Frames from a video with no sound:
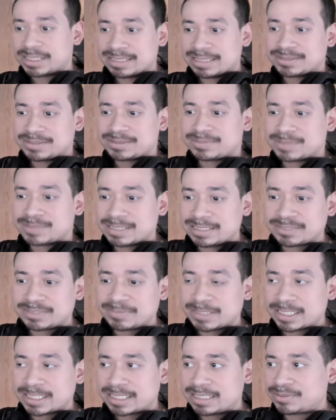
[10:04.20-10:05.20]
That's at least
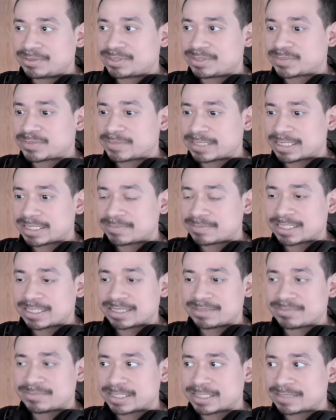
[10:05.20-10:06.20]
my account is back. I'm
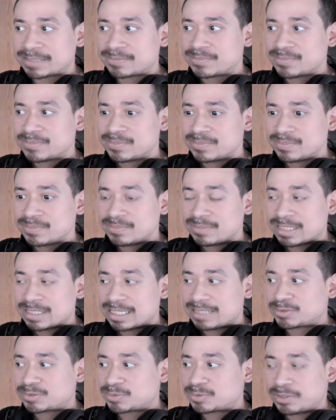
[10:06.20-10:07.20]
glad I'm back.
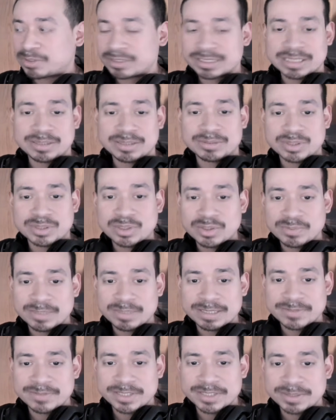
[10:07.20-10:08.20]
I was worried. I lost all
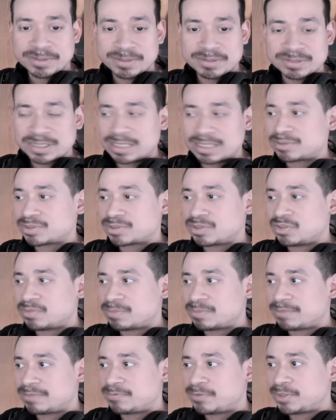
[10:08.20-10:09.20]
my videos. I lost all
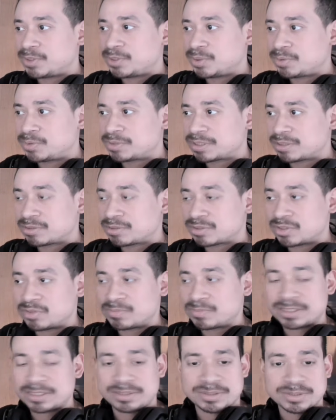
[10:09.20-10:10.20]
my views. I lost all
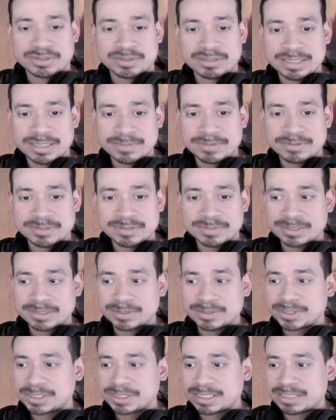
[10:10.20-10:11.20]
my subscribers. I'm
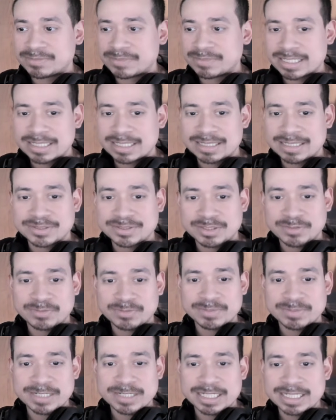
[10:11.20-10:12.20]
like, shit, man. I gotta start
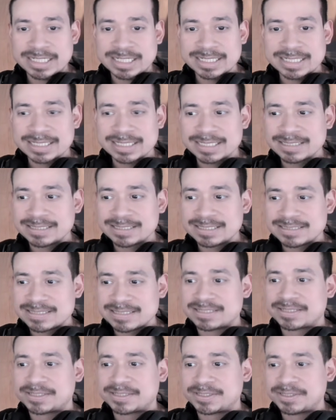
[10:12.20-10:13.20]
from the beginning again. That's
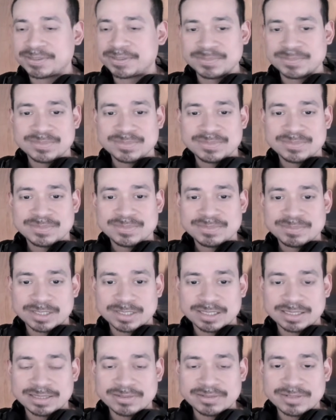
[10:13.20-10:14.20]
not good.
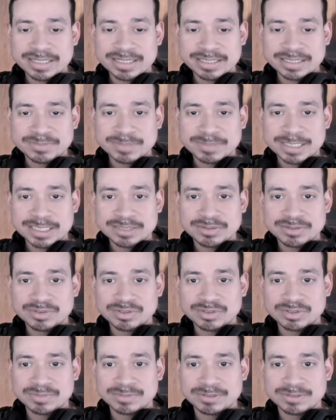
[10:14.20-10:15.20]
But everything is back to
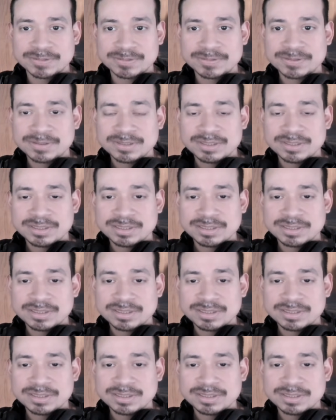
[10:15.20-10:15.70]
normal.